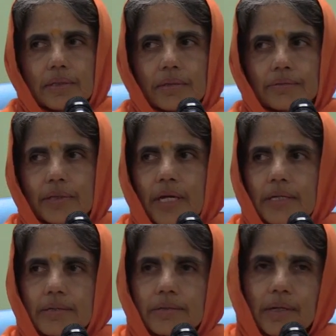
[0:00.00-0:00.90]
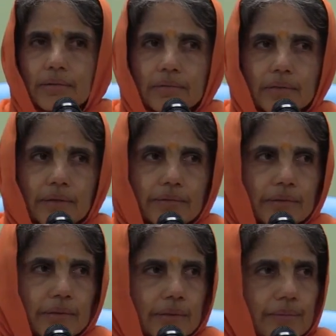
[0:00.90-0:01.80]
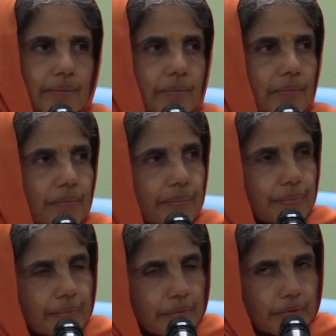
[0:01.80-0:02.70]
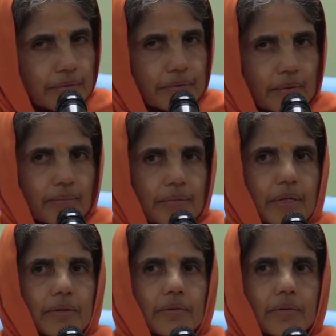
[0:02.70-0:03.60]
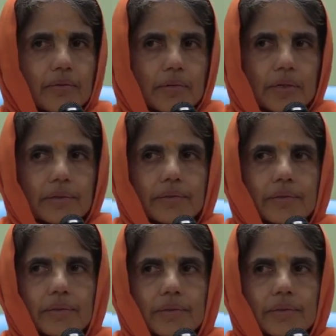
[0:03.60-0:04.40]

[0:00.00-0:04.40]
of sights, sounds, everything is subject to the gunas.